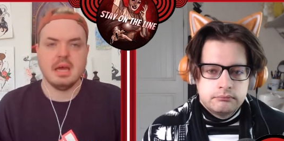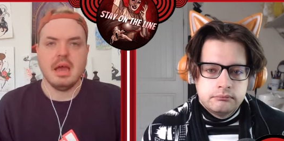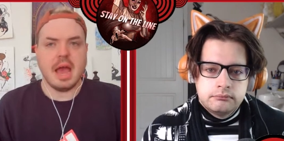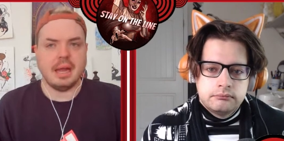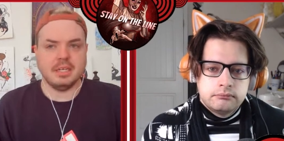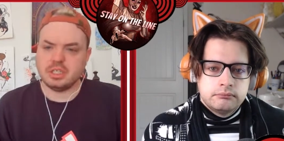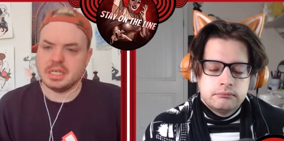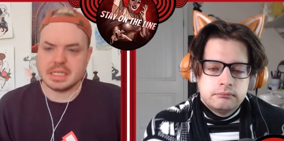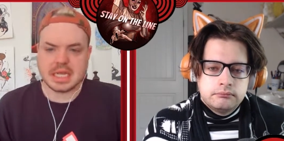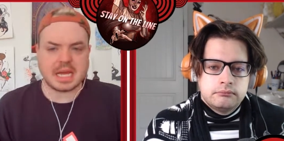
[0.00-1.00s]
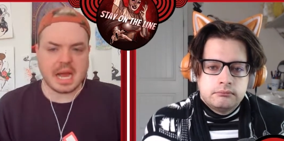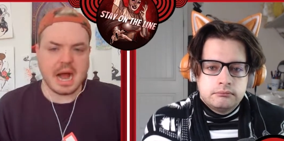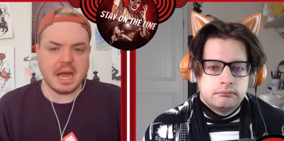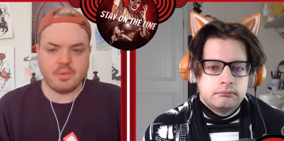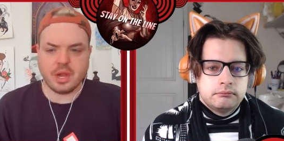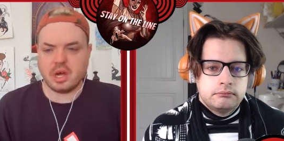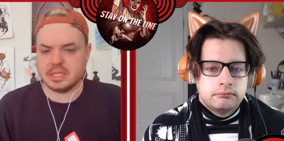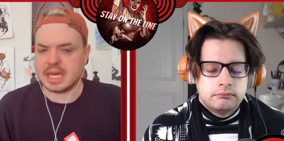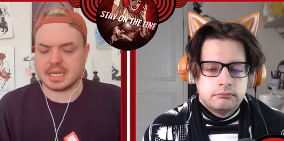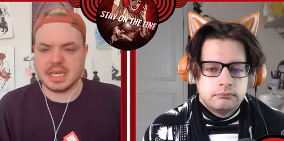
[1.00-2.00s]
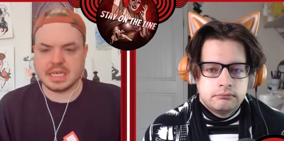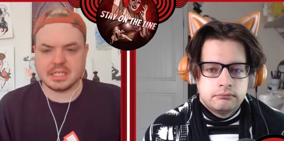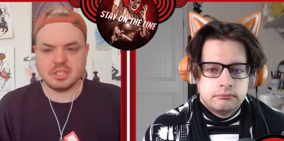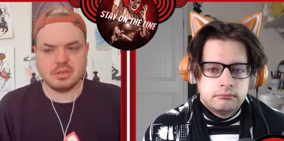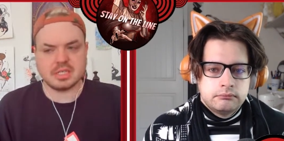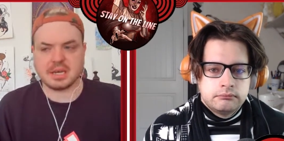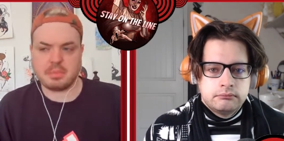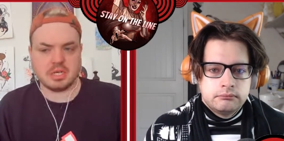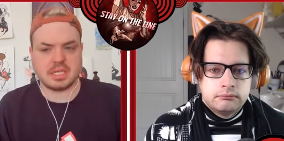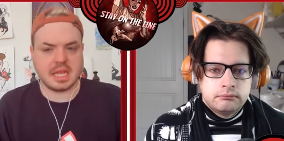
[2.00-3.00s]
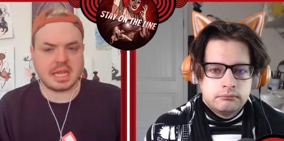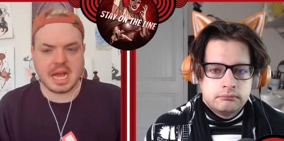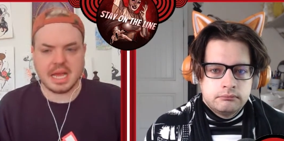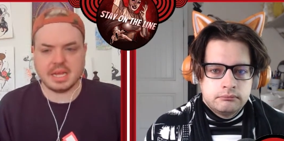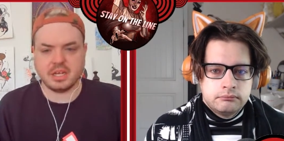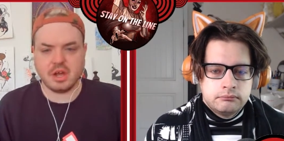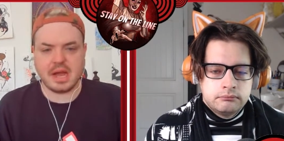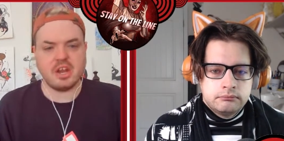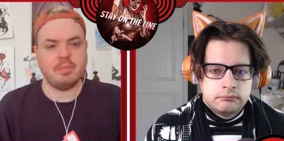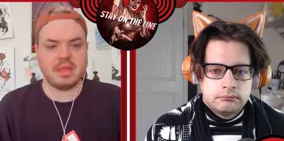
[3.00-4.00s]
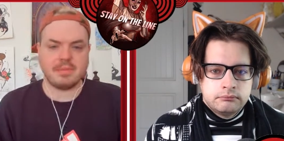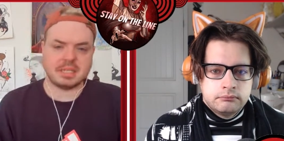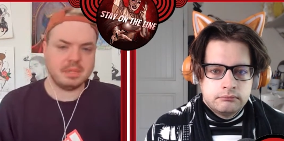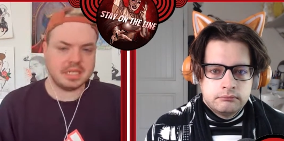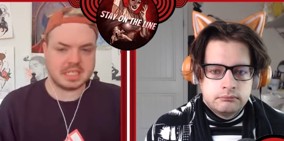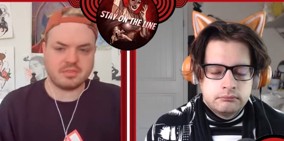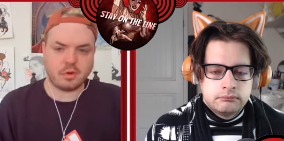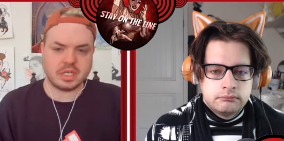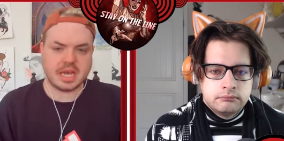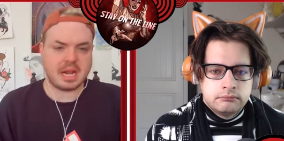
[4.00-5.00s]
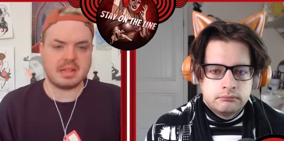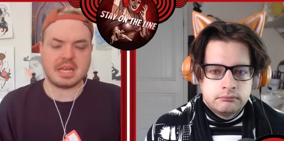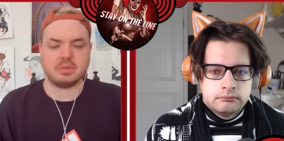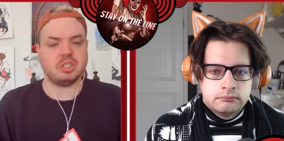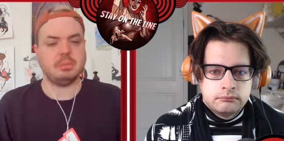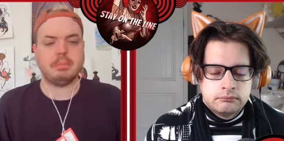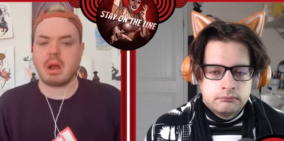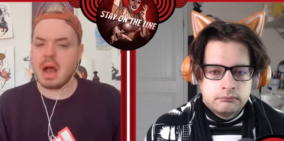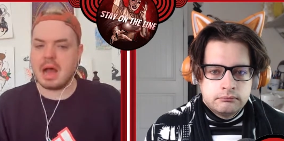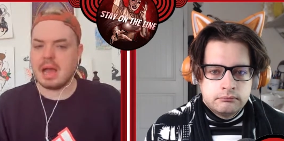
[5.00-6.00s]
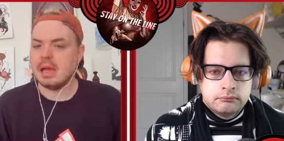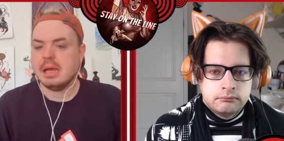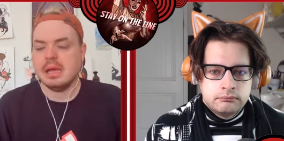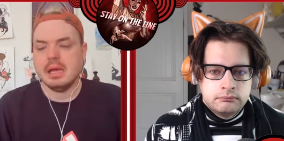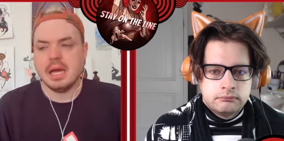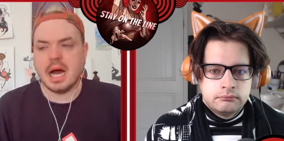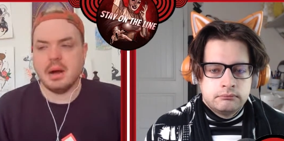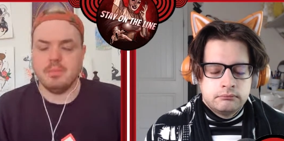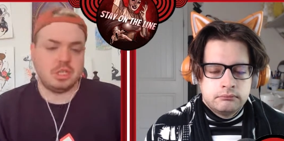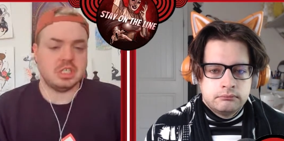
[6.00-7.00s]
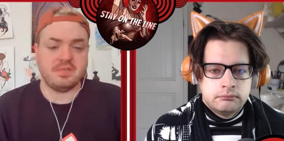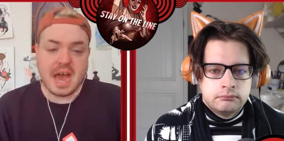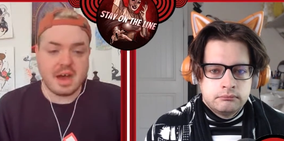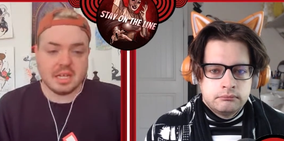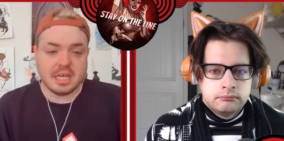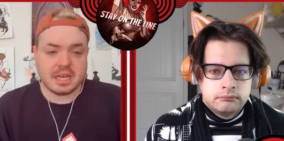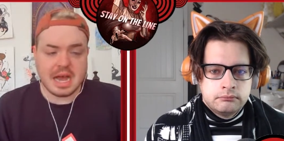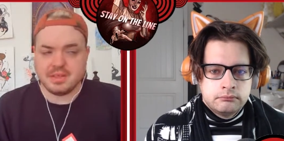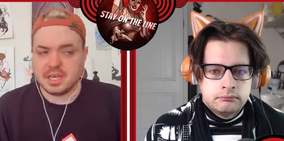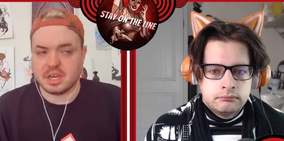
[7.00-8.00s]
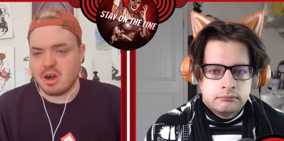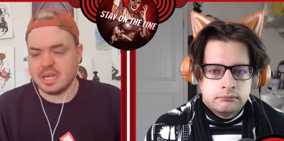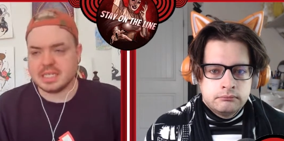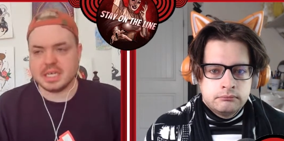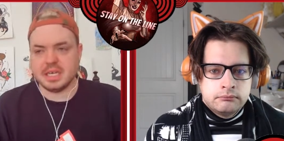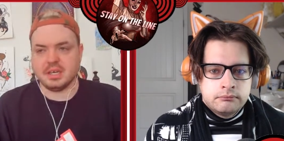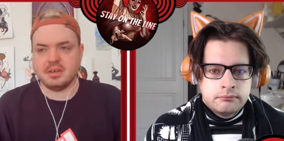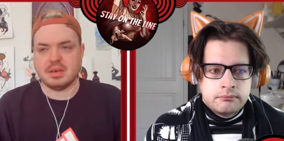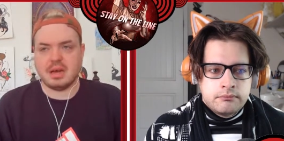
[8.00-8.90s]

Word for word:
Speaker 1: And she is like, I went on techniques. And she was like, personally, like, I know that wasn't Melissa's forte, but I liked what she brought, which is valid. I think, honestly,